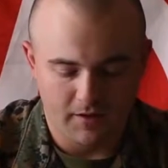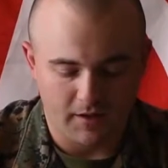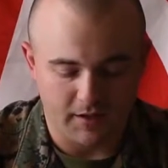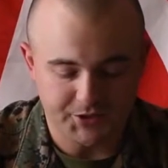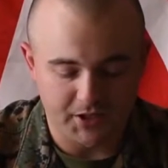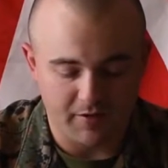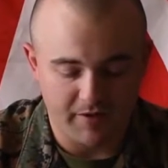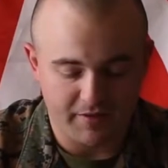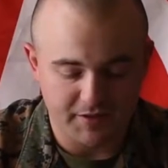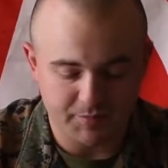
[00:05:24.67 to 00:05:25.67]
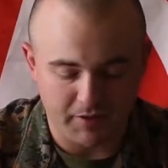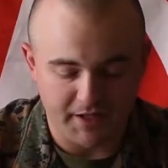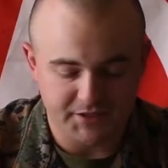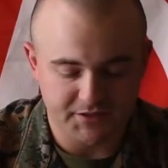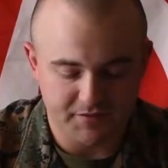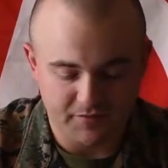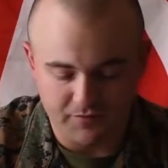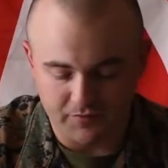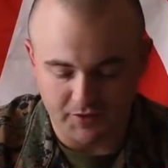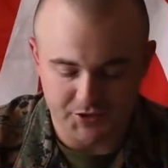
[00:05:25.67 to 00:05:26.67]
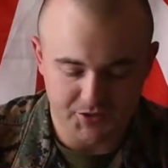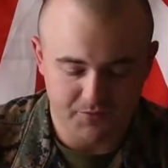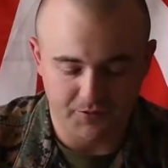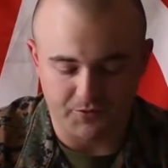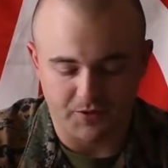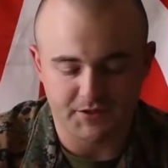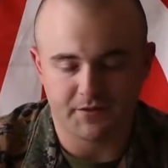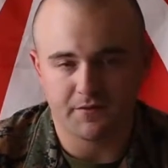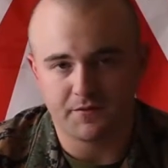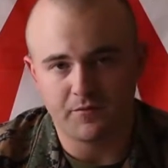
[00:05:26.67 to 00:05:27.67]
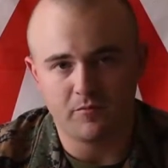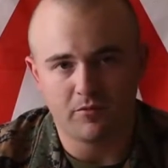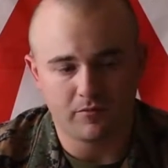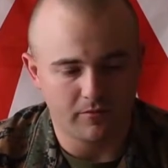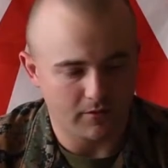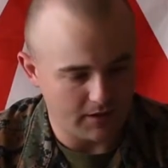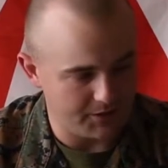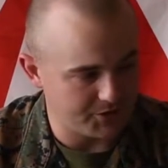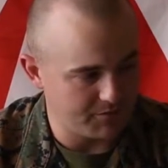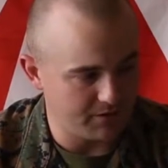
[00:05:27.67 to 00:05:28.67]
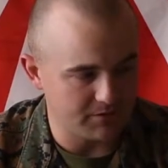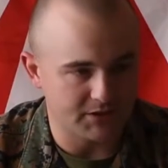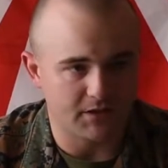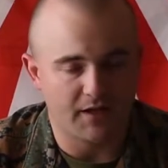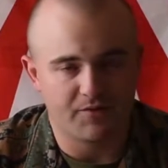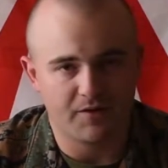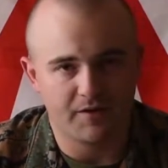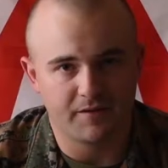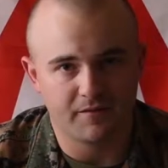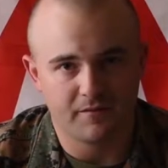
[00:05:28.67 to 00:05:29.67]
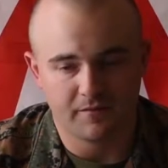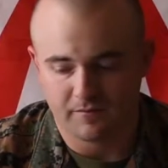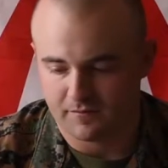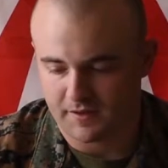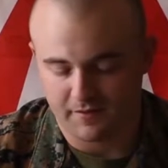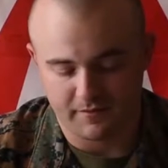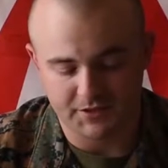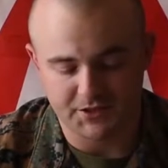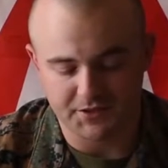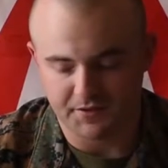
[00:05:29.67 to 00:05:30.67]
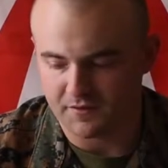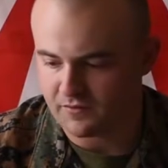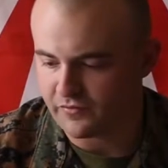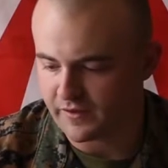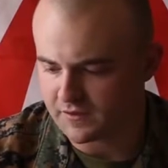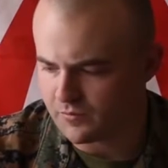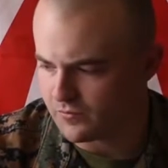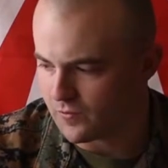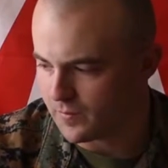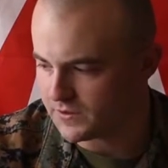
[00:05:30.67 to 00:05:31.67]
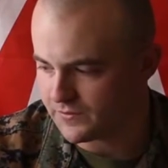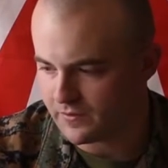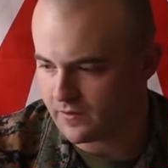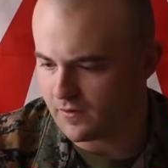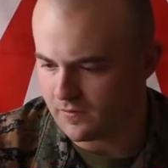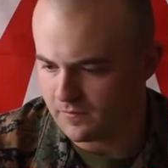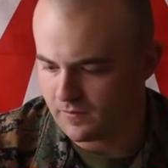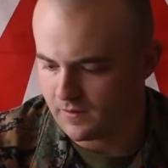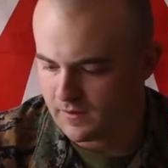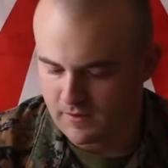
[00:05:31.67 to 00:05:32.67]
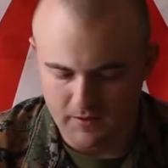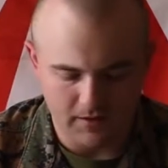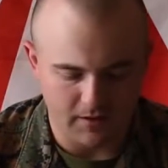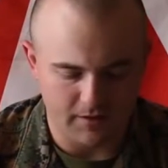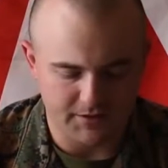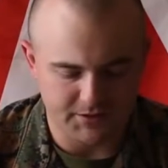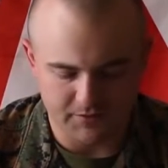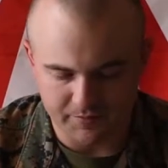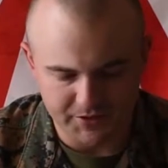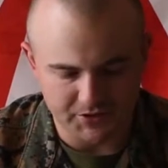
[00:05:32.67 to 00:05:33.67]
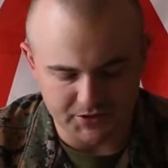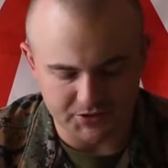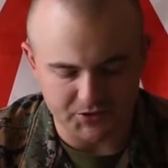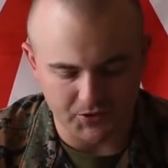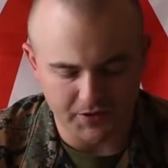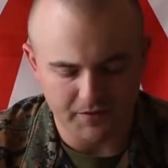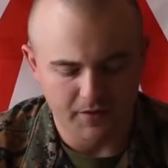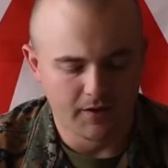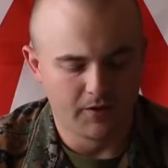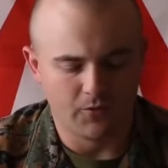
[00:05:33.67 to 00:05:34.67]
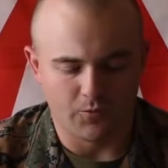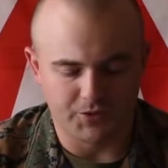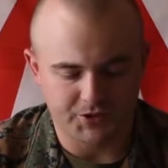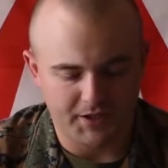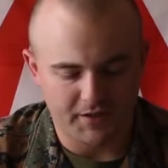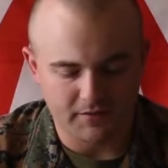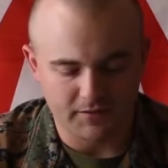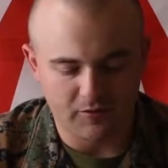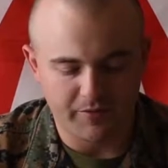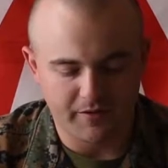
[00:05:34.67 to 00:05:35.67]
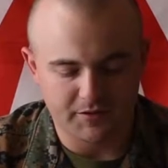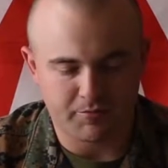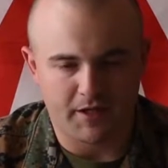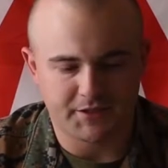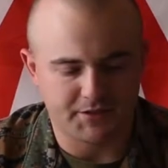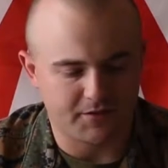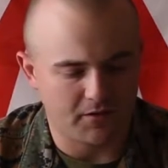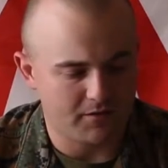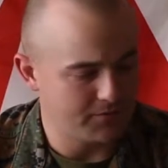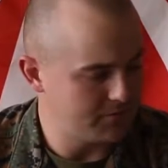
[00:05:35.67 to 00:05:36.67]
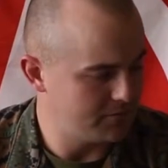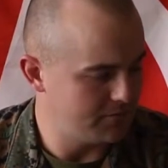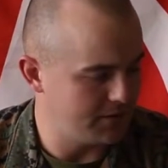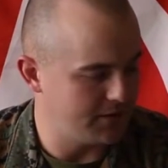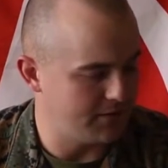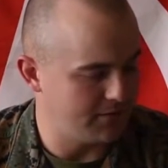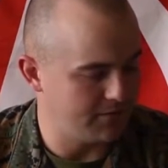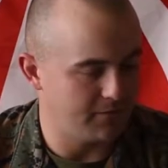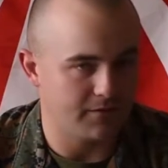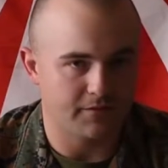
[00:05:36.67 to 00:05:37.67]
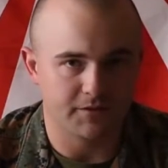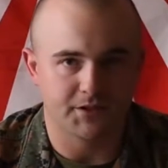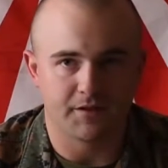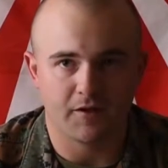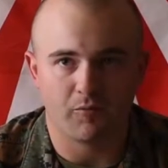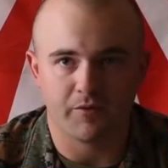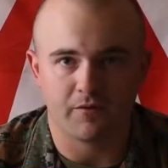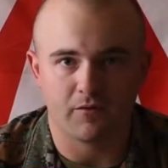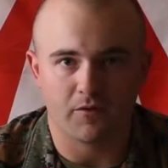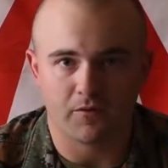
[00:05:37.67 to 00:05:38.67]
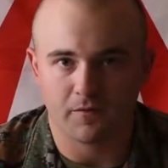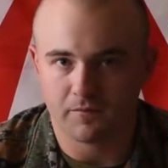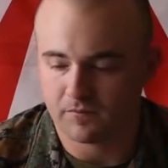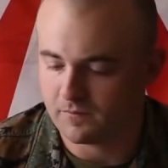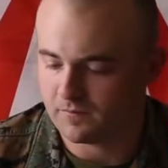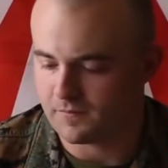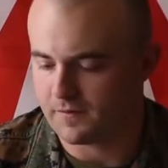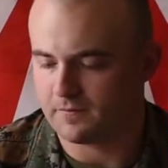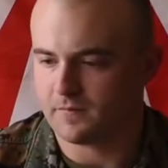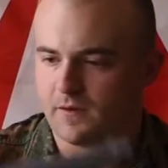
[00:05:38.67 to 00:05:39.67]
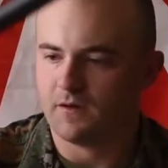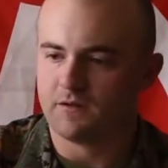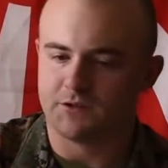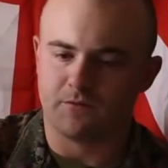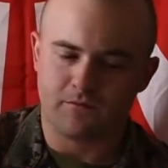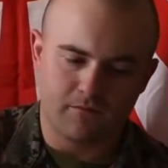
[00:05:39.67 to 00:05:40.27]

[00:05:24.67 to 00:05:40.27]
Uh, try to make this plastic flush with the rest of the tube and it should be able to slide right in. Okay, this isn't going to affect the performance of it at all. Uh, it's still going to be just as sturdy. We're just taking a little bit of this plastic off, and uh, it, it's going to help it in the long run. Right. So.